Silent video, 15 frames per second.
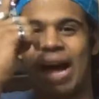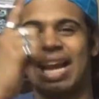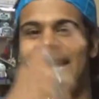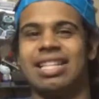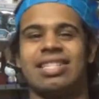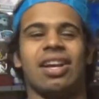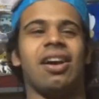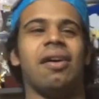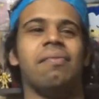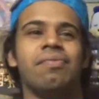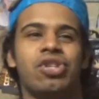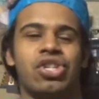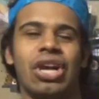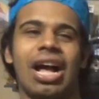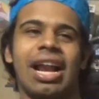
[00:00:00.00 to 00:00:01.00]
gets um
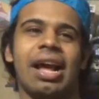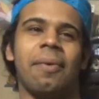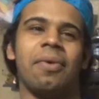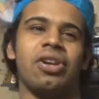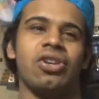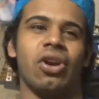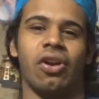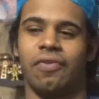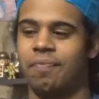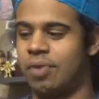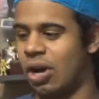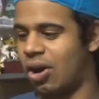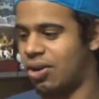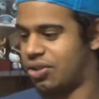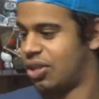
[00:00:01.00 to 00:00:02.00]
shot at with Nerf
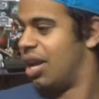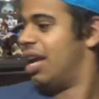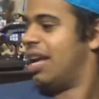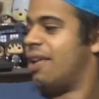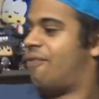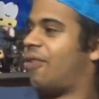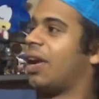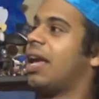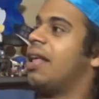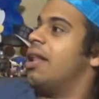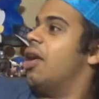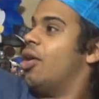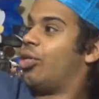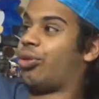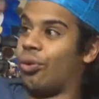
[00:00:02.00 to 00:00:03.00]
darts. He freaking
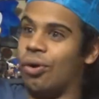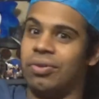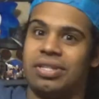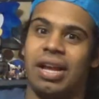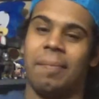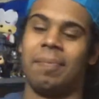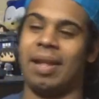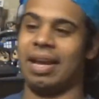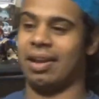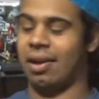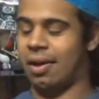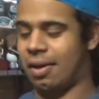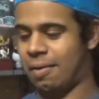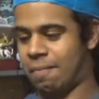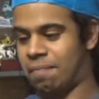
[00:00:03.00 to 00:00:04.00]
throws up like
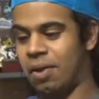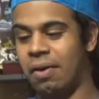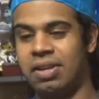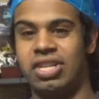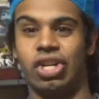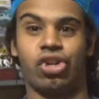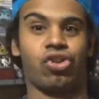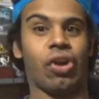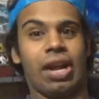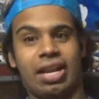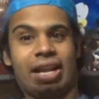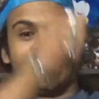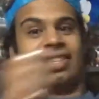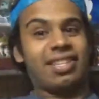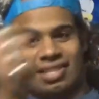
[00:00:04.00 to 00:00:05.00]
a a dish tray,
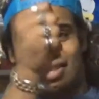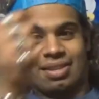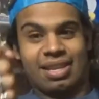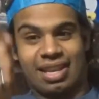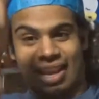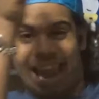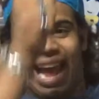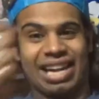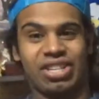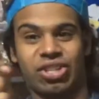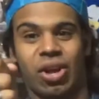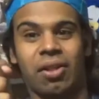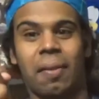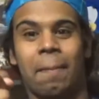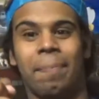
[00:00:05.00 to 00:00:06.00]
like catches
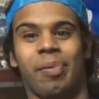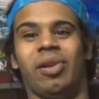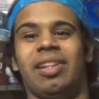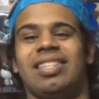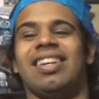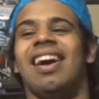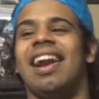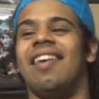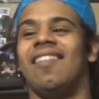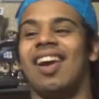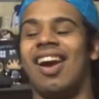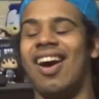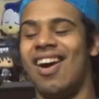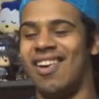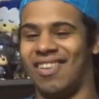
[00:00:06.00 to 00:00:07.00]
all the bullets on it. I'm
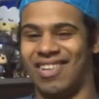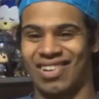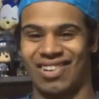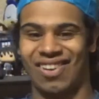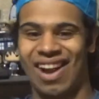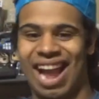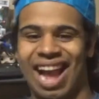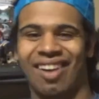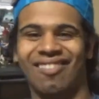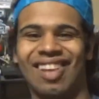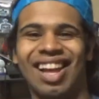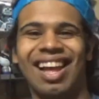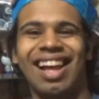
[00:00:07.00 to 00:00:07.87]
like, oh crap!